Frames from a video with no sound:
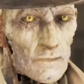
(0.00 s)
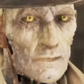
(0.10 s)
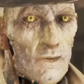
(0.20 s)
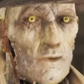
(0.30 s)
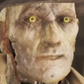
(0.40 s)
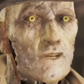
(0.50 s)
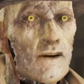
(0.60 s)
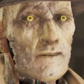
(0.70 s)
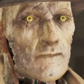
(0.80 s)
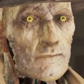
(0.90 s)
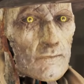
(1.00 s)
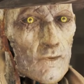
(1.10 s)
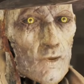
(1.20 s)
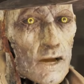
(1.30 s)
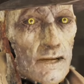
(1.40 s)
Good question.
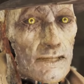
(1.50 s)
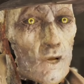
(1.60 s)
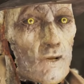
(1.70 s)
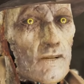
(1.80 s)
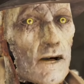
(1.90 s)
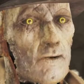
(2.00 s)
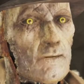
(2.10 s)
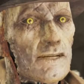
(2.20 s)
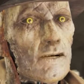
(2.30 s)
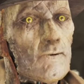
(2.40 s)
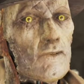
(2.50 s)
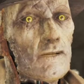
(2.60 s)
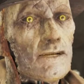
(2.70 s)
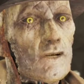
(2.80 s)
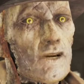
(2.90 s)
Why your family in
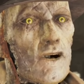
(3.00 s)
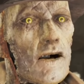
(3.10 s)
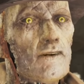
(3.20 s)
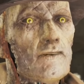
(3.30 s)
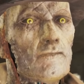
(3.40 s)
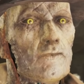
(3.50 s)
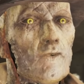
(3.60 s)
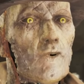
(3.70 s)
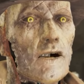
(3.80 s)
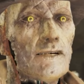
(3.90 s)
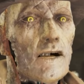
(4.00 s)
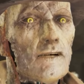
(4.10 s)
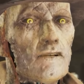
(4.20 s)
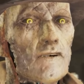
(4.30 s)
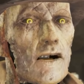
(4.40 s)
particular? Why an
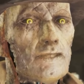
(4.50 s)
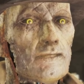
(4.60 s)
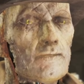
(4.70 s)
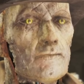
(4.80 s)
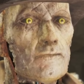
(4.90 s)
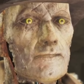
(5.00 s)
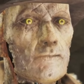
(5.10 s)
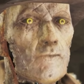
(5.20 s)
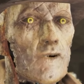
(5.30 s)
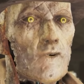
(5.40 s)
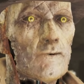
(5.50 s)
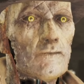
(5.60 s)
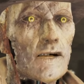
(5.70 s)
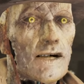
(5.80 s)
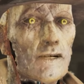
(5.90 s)
infant? Someone would
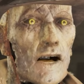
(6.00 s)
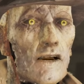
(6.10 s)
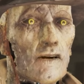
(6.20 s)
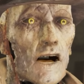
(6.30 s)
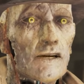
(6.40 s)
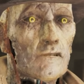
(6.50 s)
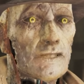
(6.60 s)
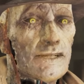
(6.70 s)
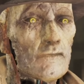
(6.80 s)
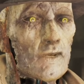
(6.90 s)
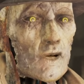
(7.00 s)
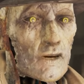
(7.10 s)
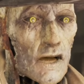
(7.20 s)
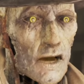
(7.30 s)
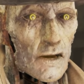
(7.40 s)
be taking on all of his care,
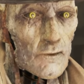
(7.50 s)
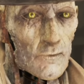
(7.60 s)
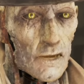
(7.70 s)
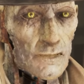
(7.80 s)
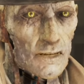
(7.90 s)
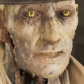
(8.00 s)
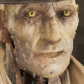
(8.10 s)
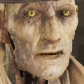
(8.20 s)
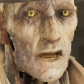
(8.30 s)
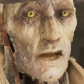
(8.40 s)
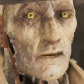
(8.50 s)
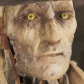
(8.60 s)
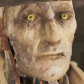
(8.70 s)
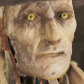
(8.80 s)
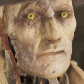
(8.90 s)
and a baby needs a lot of it.